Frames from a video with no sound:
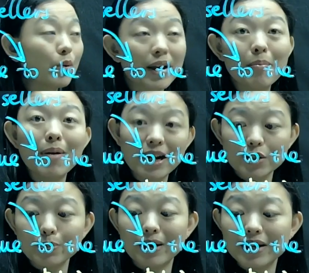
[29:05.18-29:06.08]
then we can
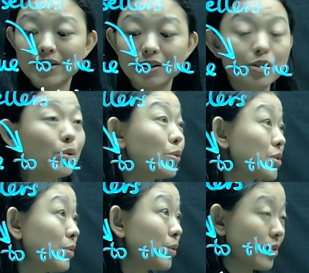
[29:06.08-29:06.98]
maximize the total
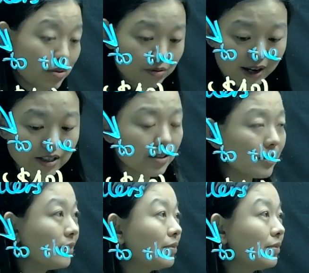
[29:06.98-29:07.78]
surplus, right?